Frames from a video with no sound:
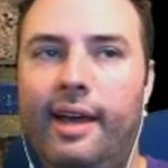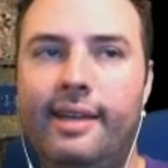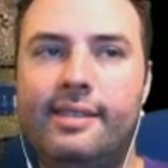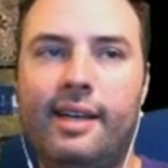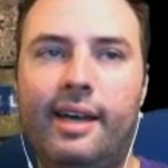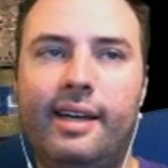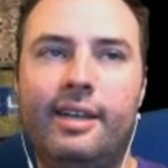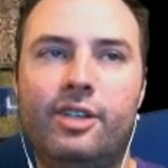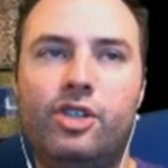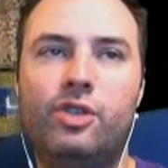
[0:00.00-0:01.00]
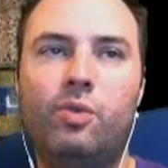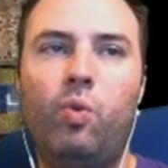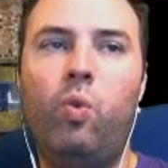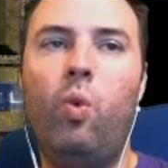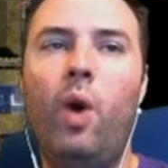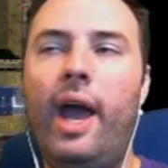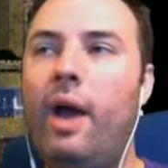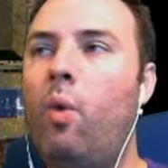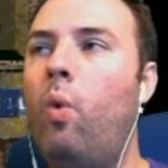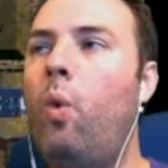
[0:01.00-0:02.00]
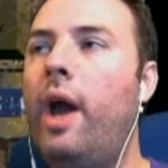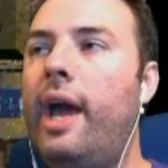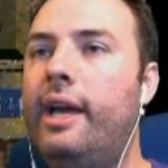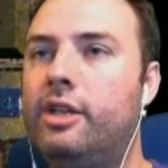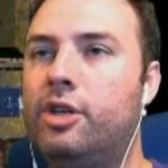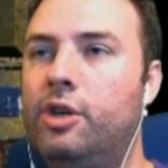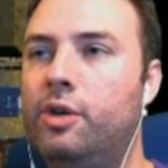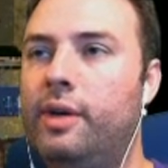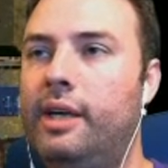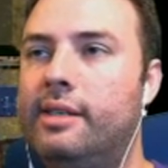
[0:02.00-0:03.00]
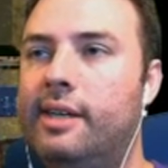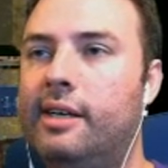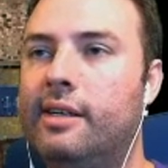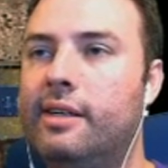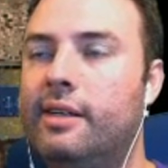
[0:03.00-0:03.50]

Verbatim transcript: It's, like, way, way too easy.